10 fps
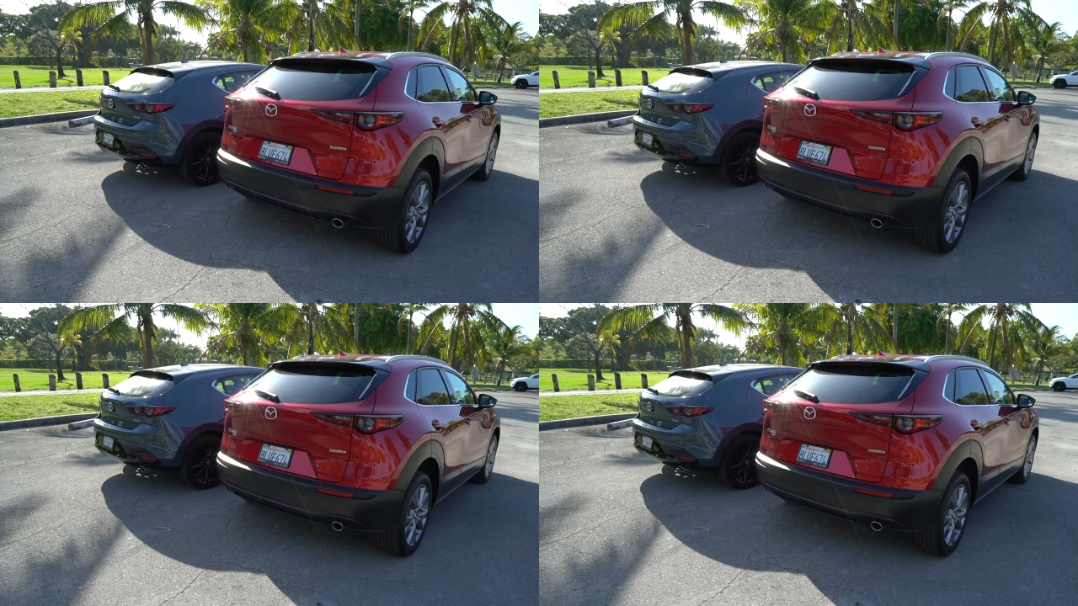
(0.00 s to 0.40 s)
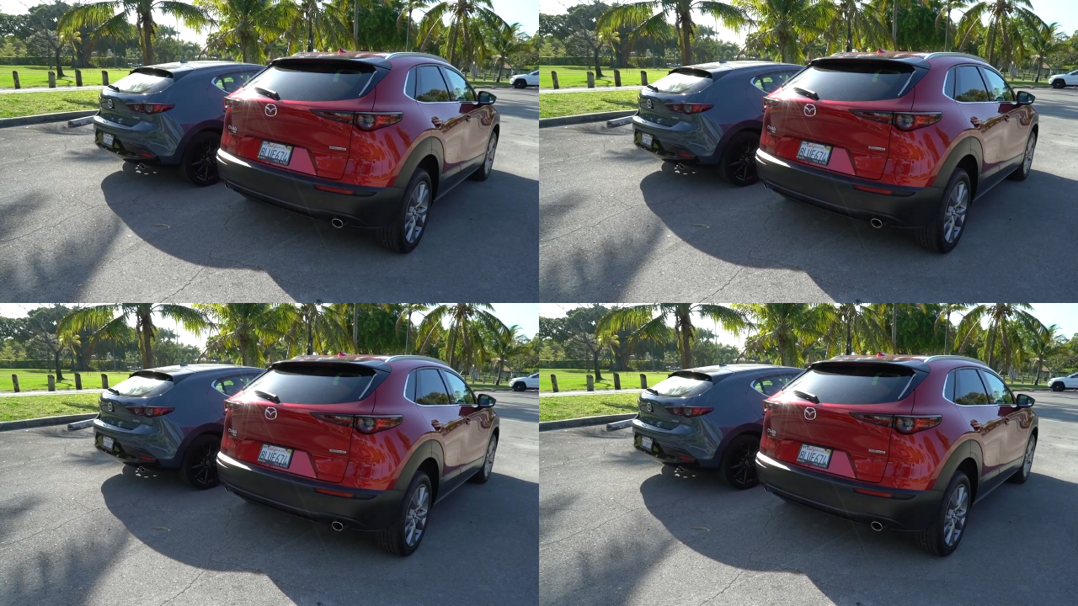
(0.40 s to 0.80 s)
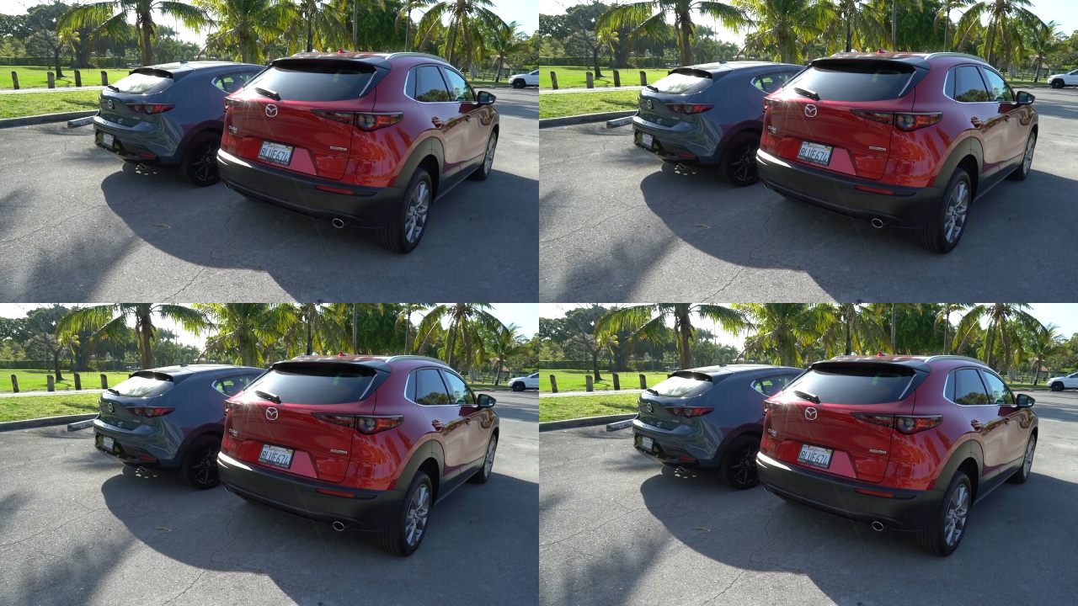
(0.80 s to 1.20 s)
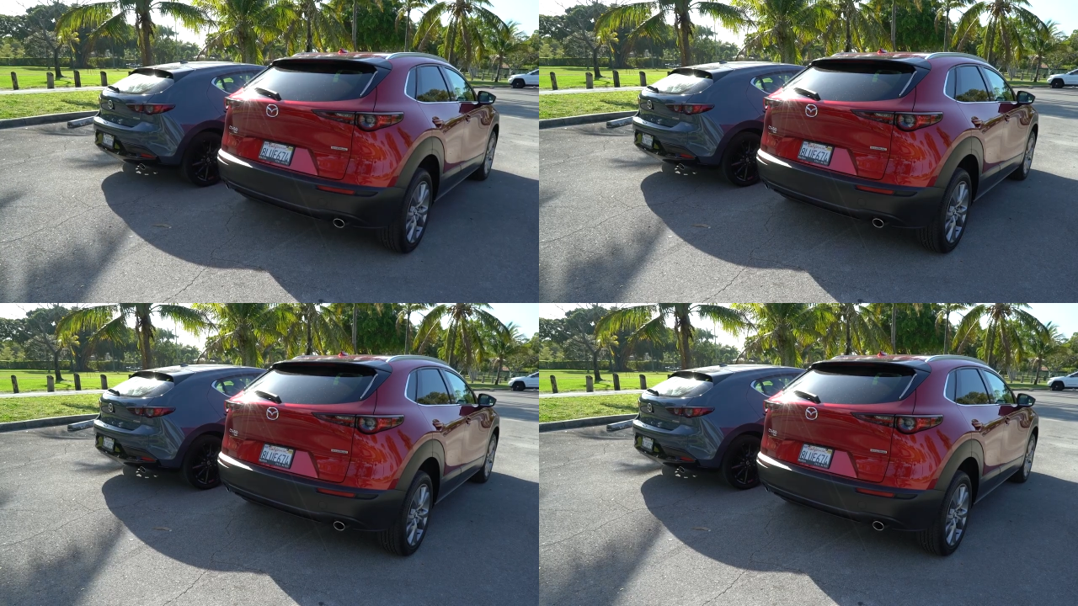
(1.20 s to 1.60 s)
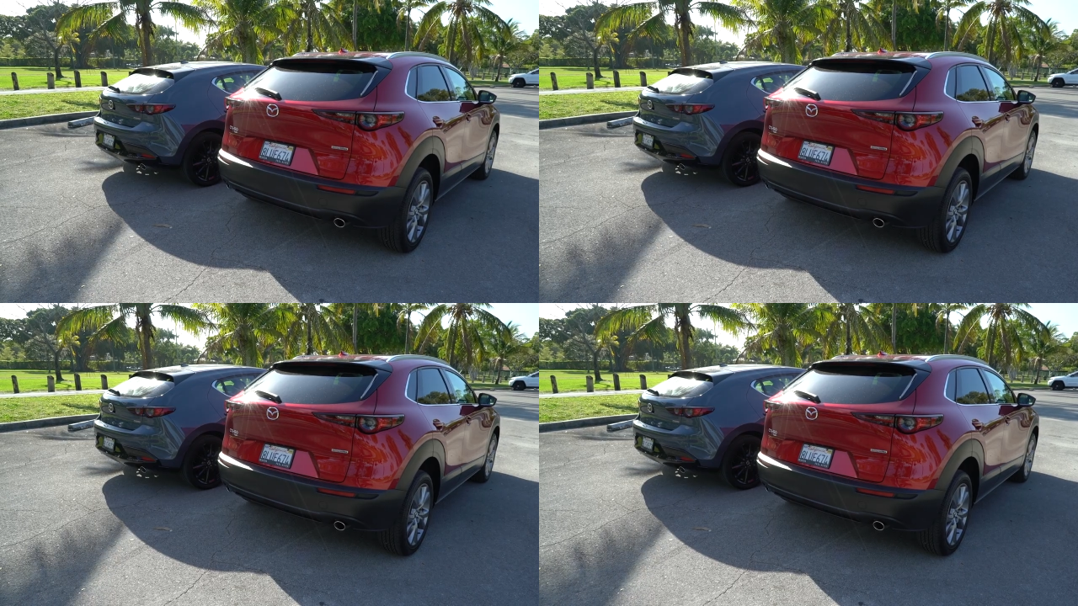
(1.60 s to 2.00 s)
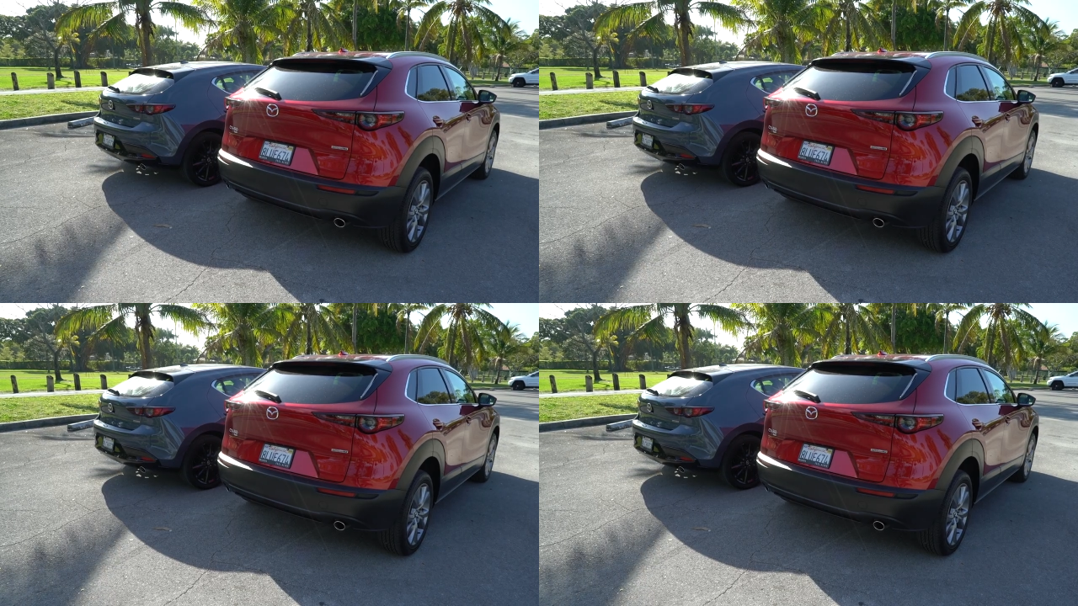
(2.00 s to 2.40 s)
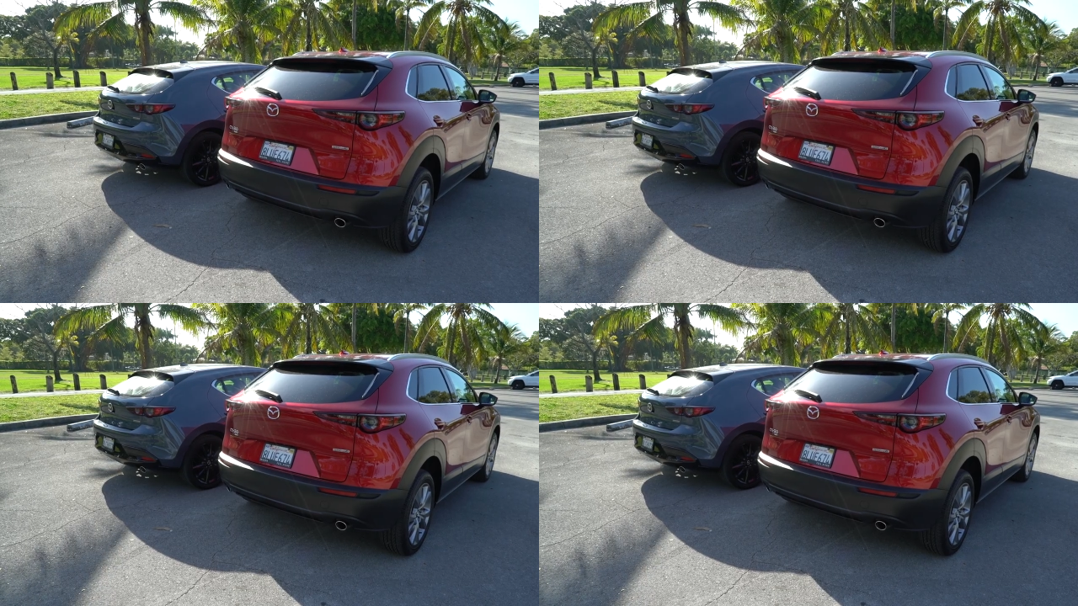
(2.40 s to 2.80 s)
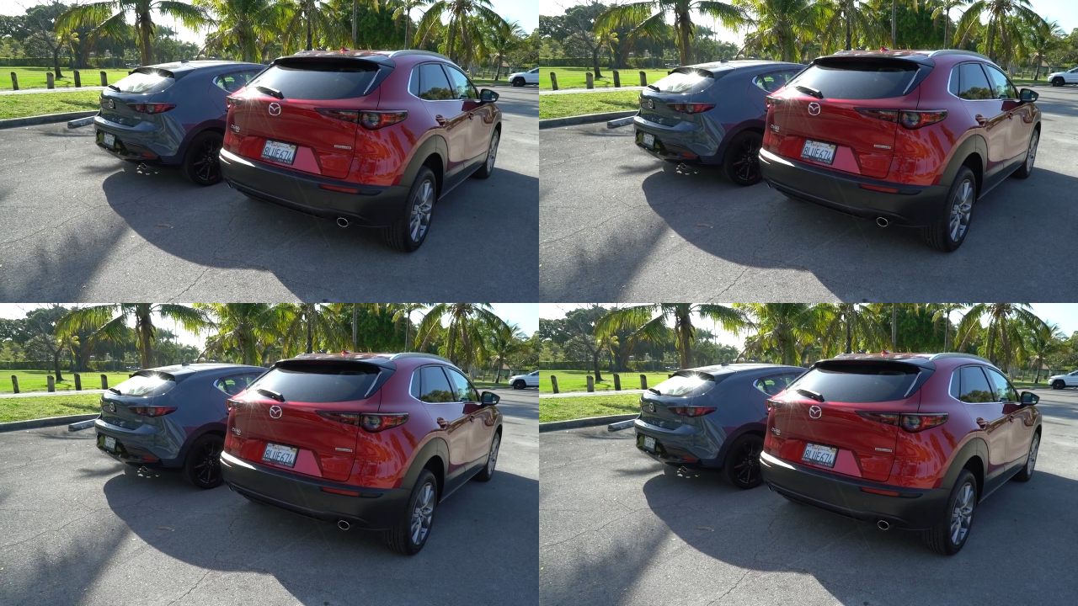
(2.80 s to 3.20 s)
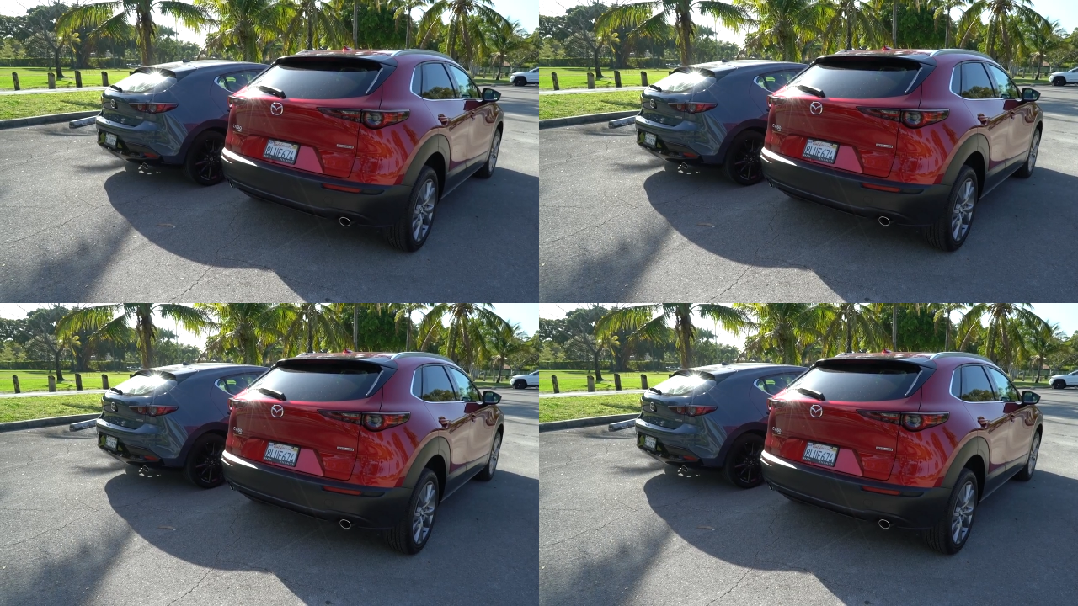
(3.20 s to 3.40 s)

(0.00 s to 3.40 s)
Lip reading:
(no speaker visible)